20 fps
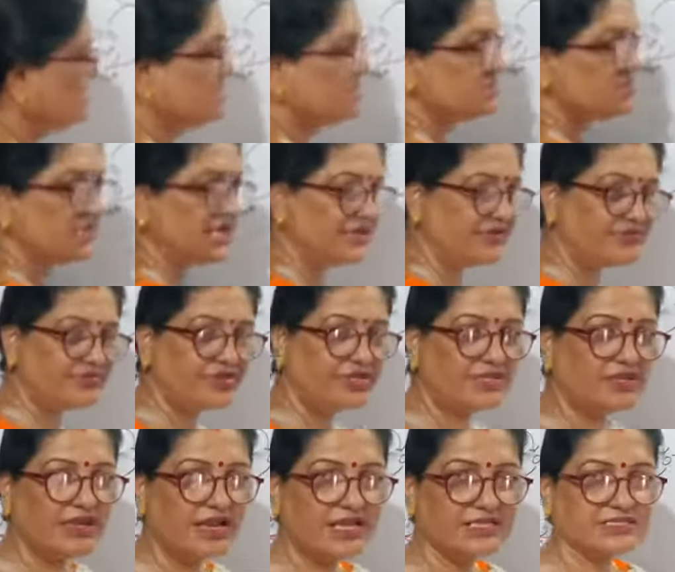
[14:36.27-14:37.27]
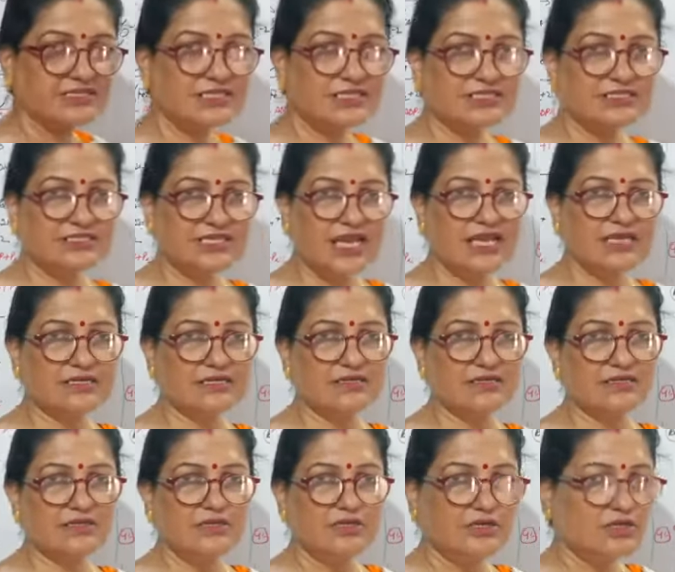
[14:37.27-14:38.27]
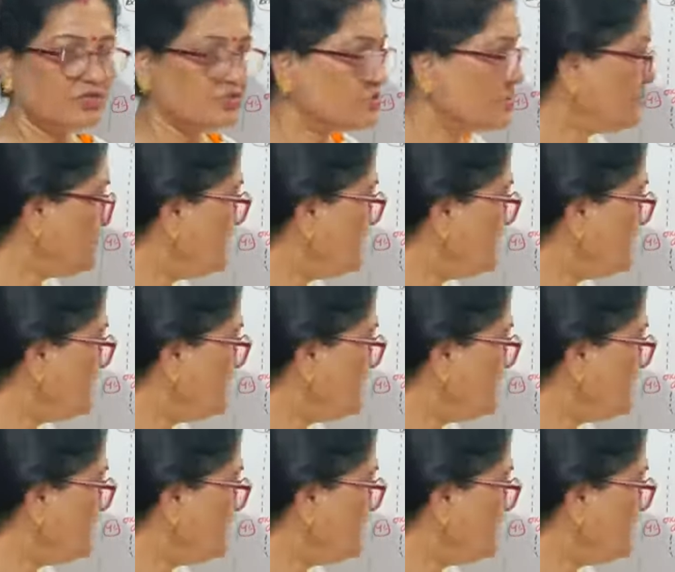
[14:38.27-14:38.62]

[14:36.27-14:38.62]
citric acid cycle. So